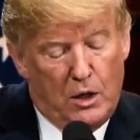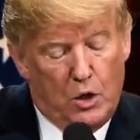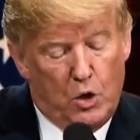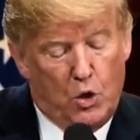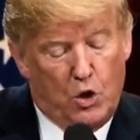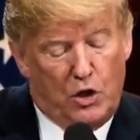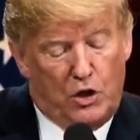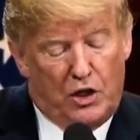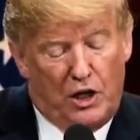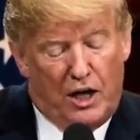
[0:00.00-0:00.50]

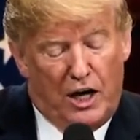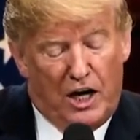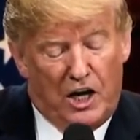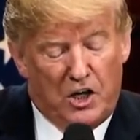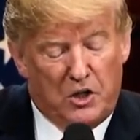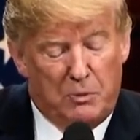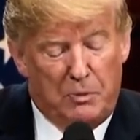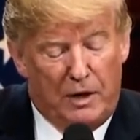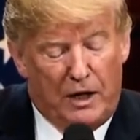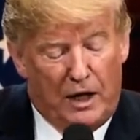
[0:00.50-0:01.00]
During
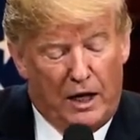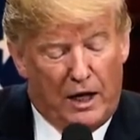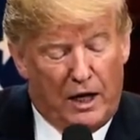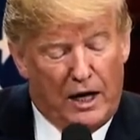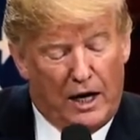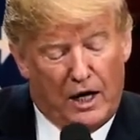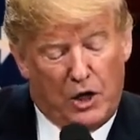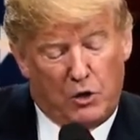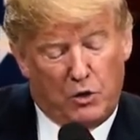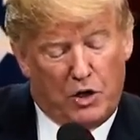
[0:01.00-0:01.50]
today's meeting,
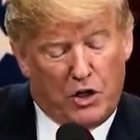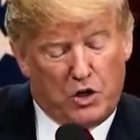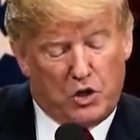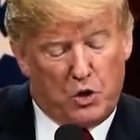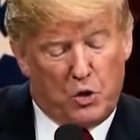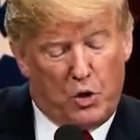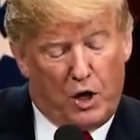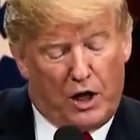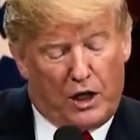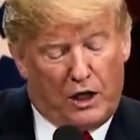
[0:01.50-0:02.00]
I
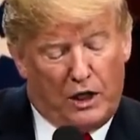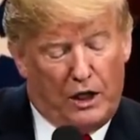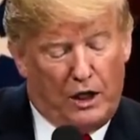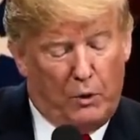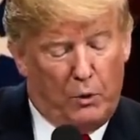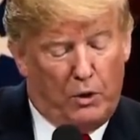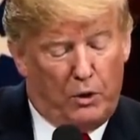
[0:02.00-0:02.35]
addressed directly